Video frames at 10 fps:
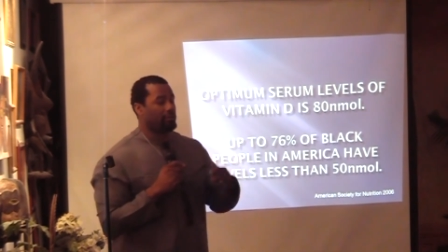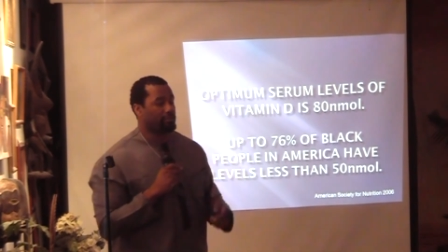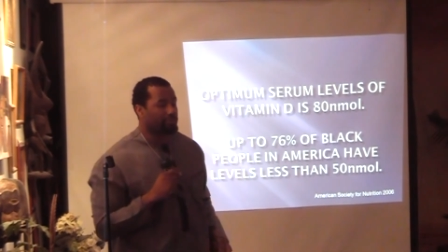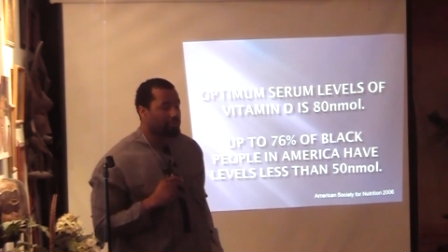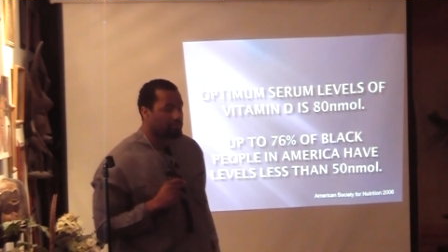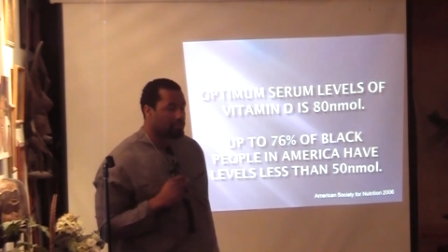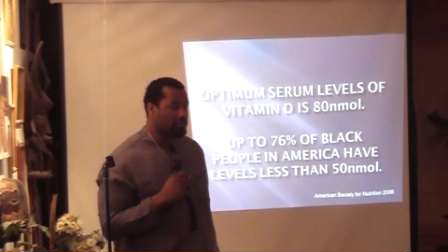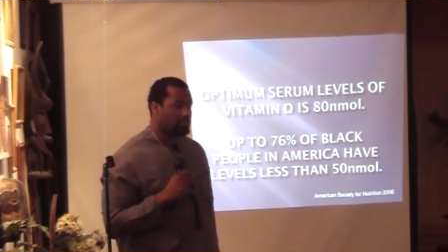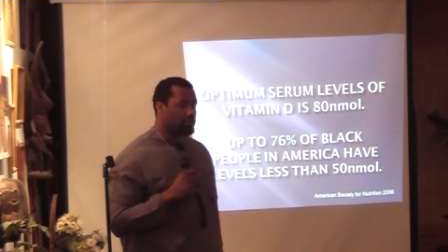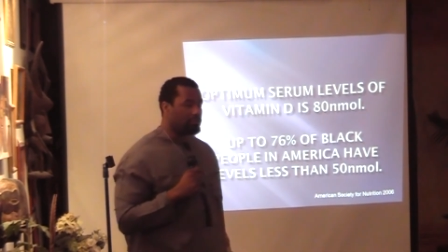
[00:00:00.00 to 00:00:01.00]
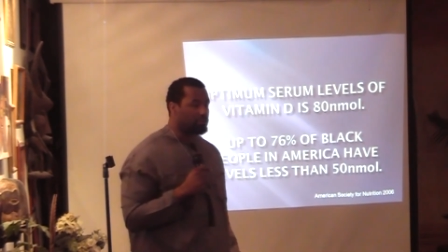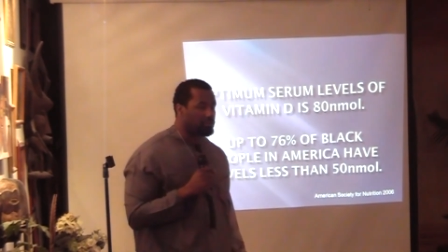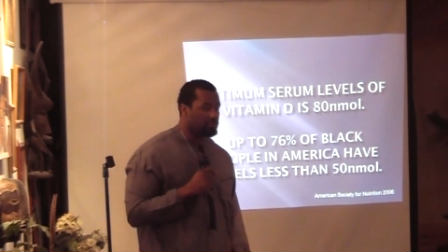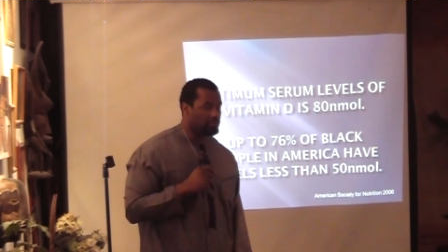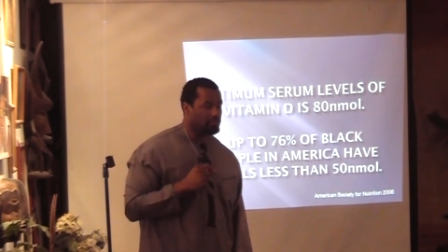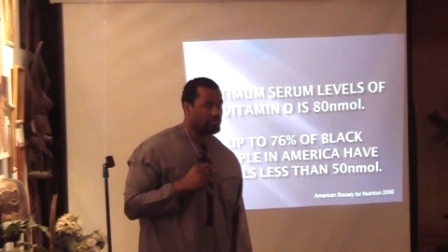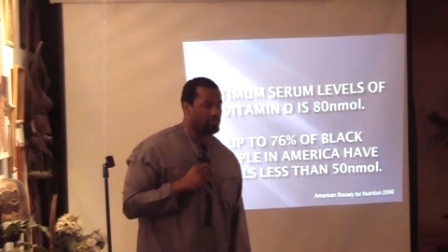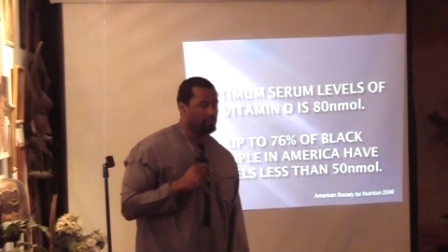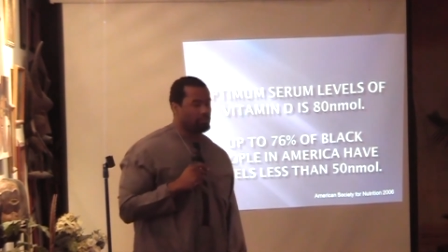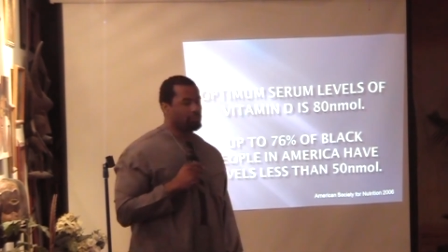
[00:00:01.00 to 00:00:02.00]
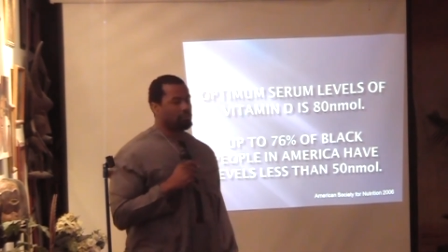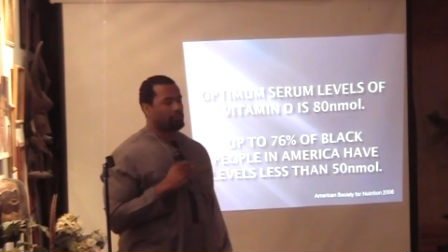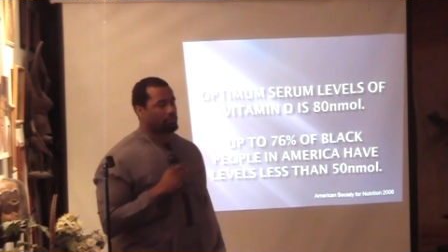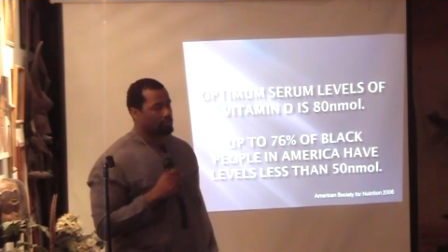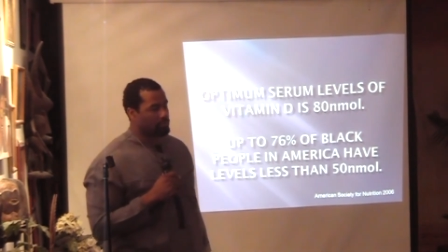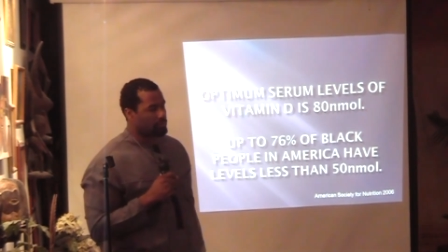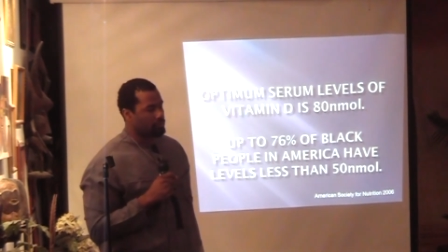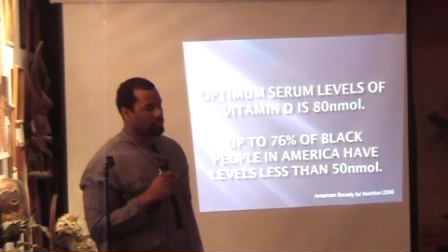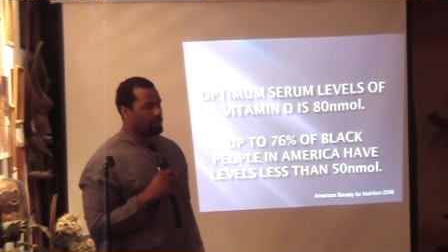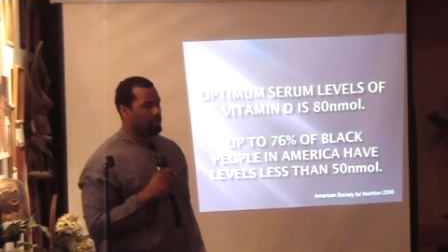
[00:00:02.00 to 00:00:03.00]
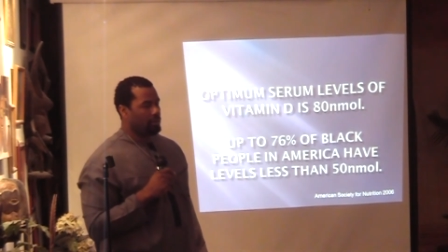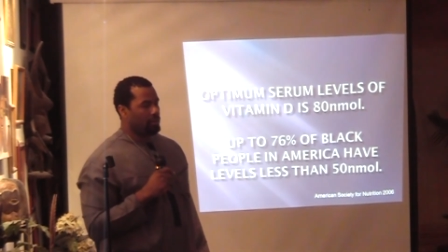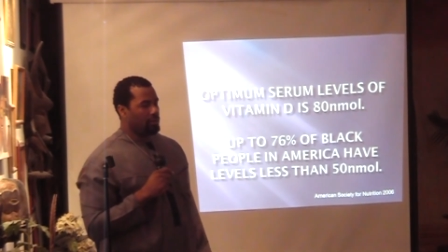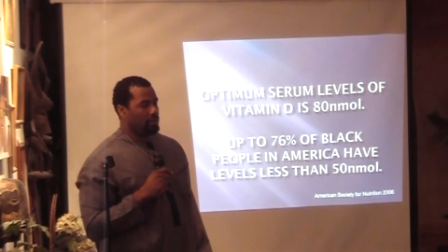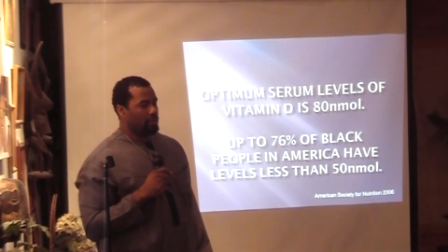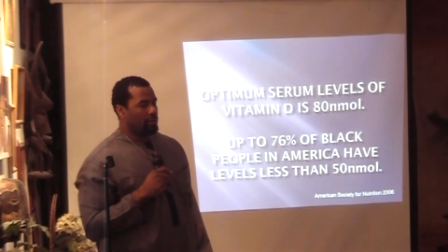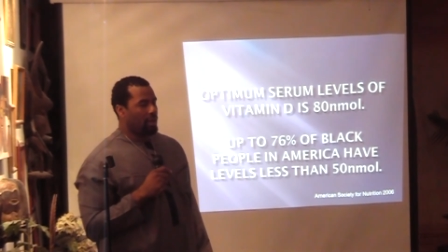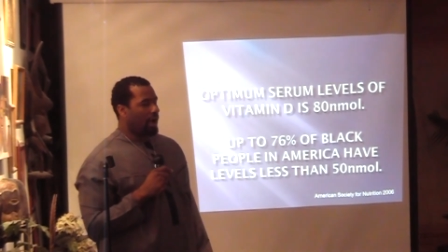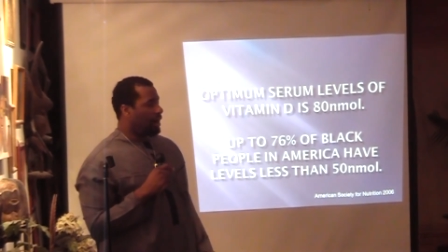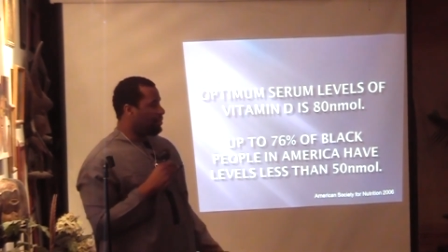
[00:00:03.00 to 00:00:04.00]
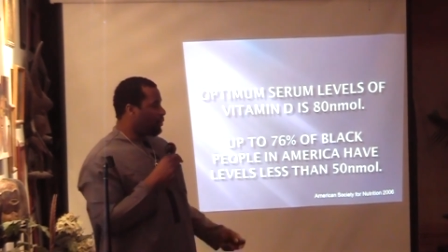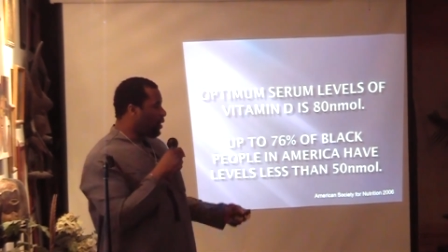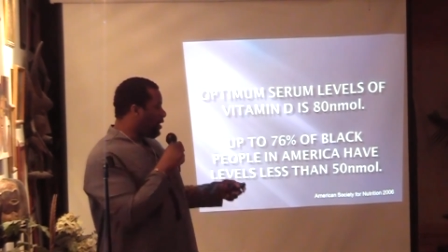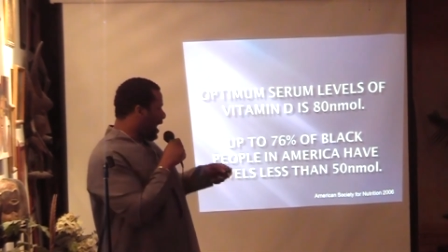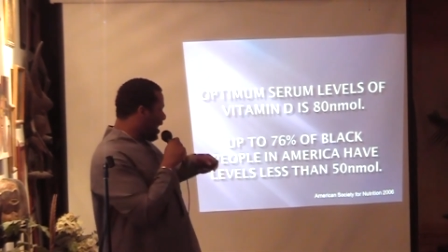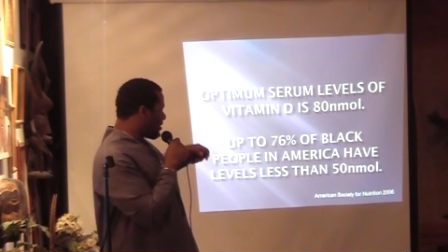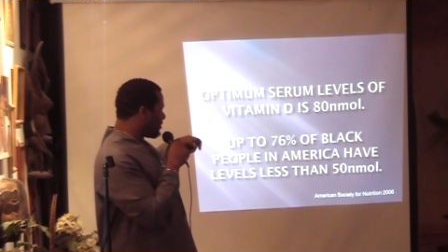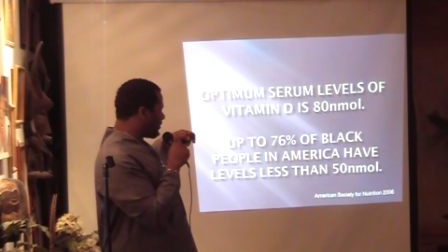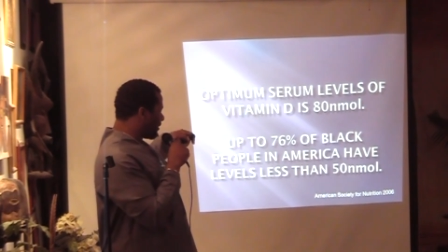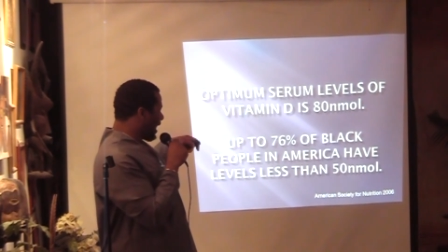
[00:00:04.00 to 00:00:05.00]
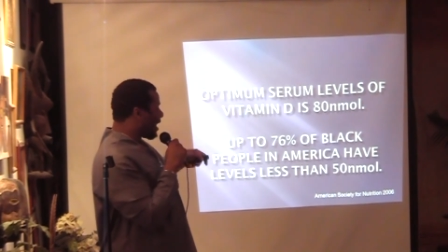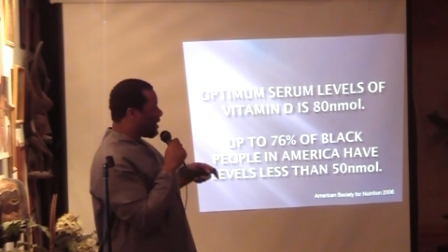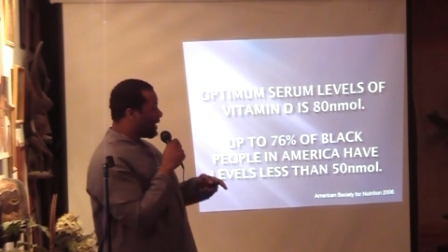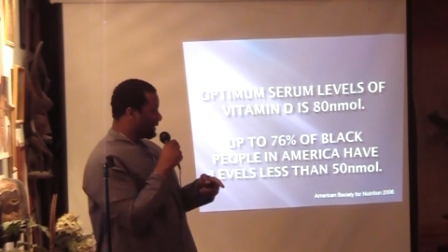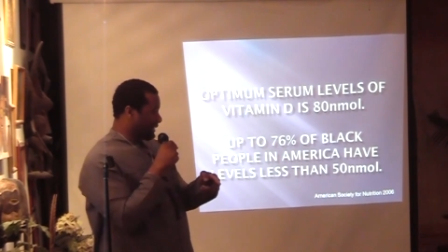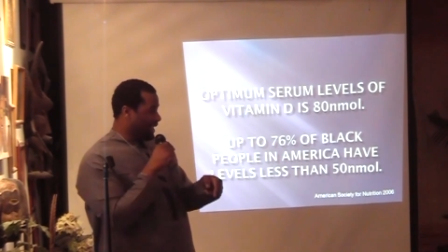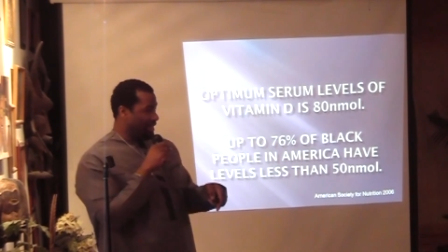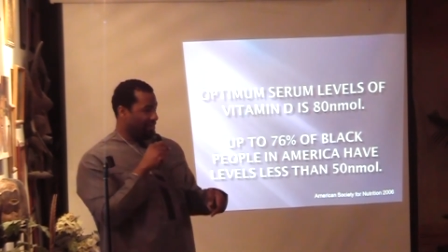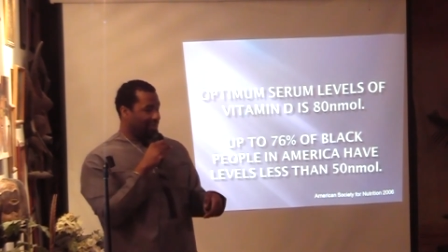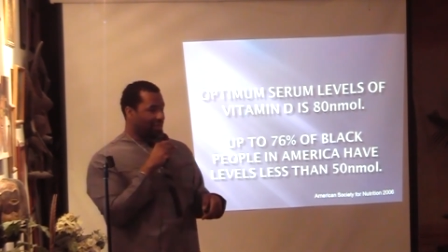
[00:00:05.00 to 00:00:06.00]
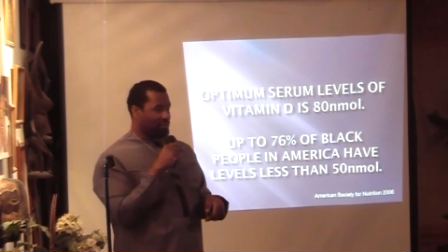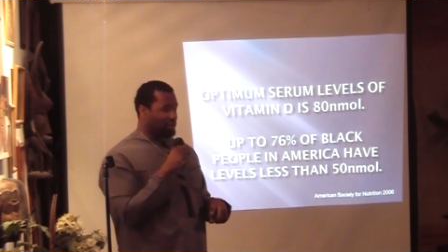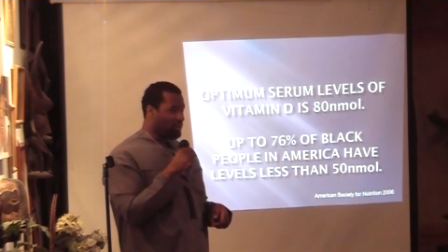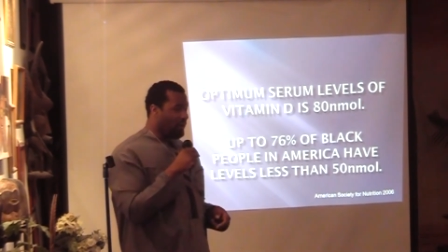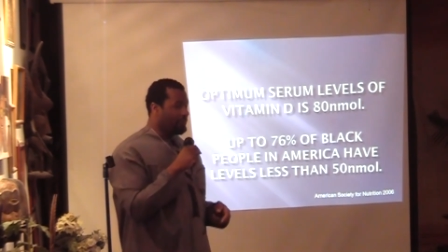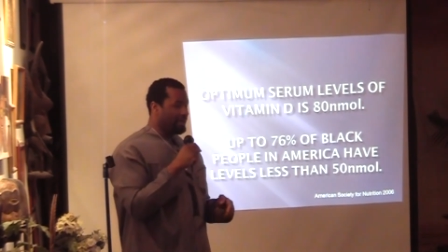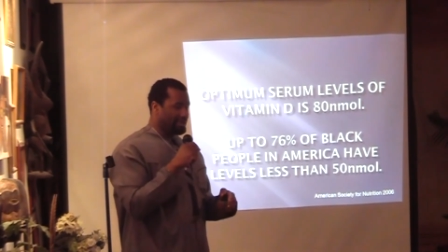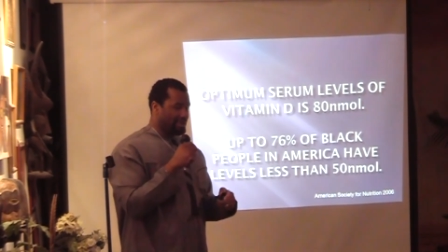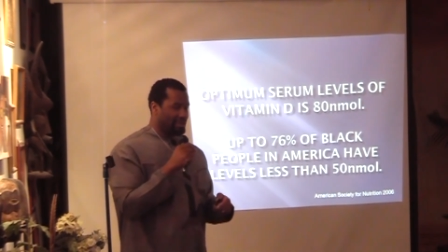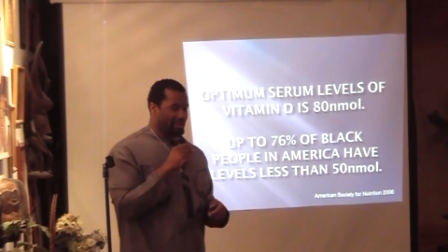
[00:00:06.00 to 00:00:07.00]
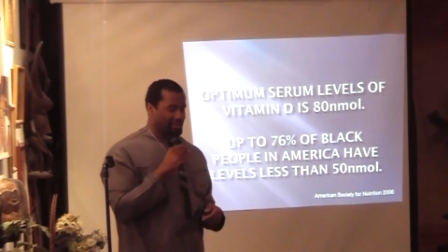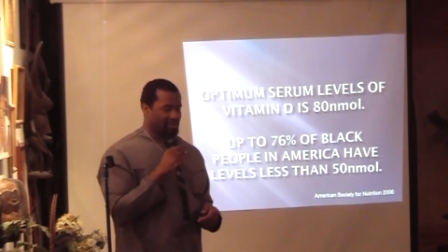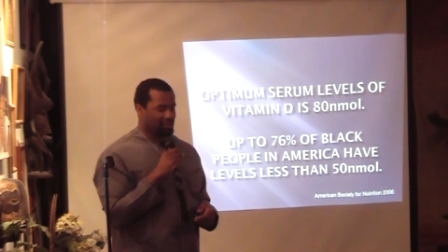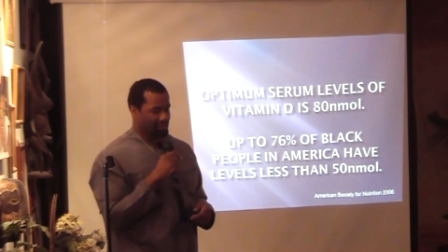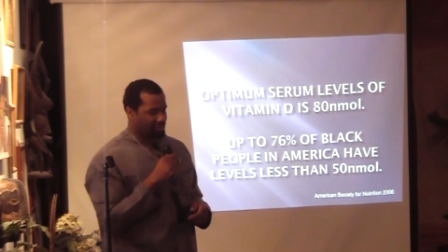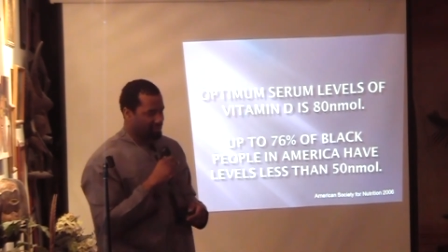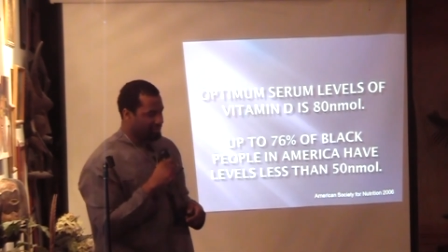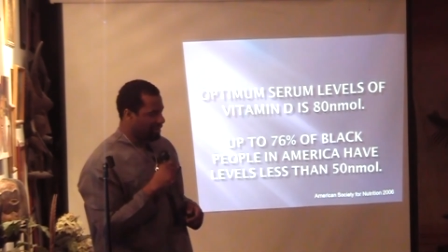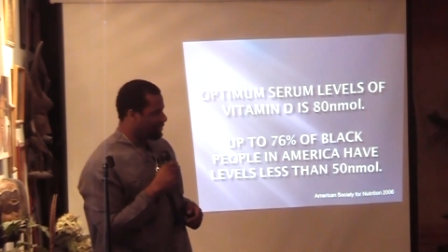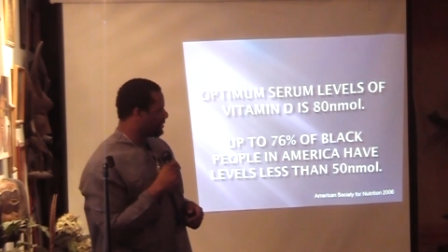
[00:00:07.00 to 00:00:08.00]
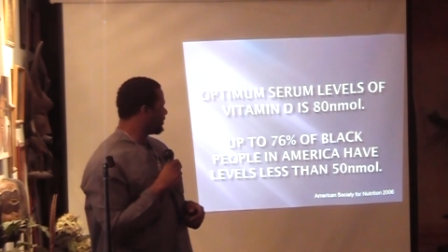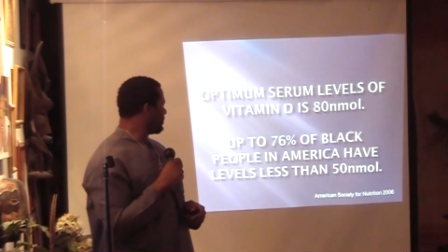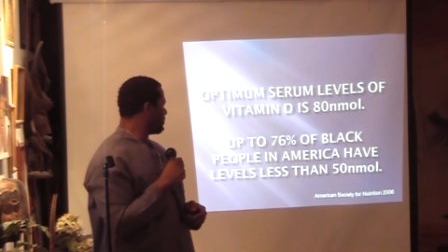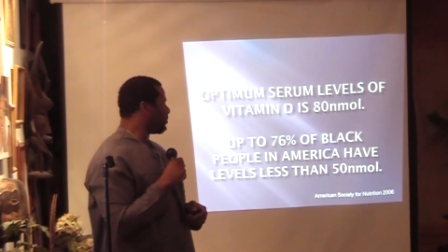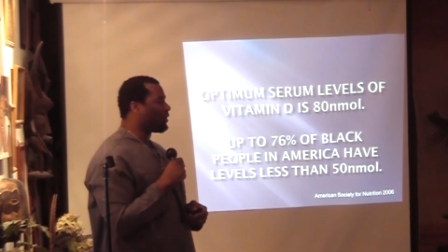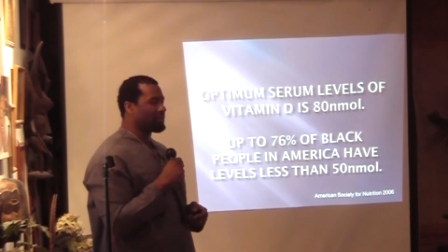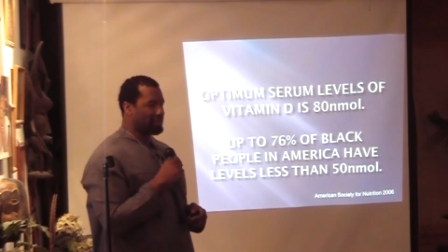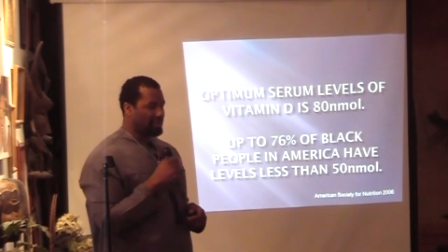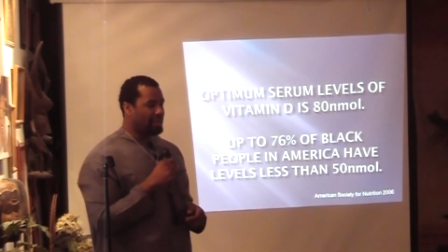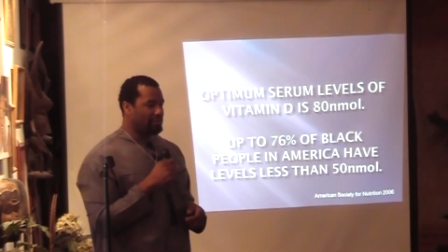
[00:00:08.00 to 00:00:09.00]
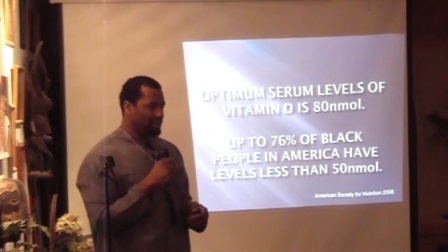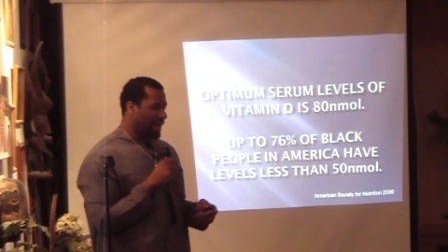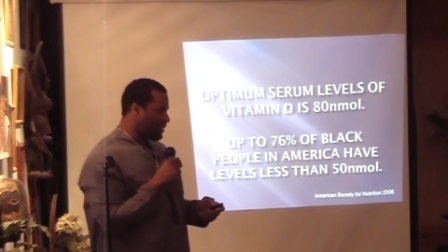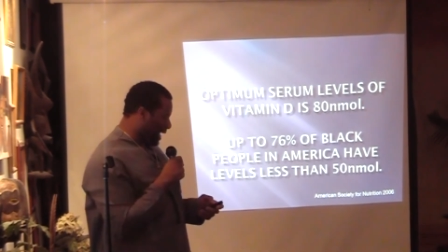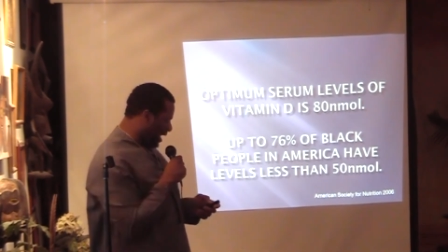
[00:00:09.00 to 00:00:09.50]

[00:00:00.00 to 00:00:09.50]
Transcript: Is that because of lack of supplement or lack of sun exposure? Um, well, I'll I'll answer that as we go on, but it's a, it's it's more sun. But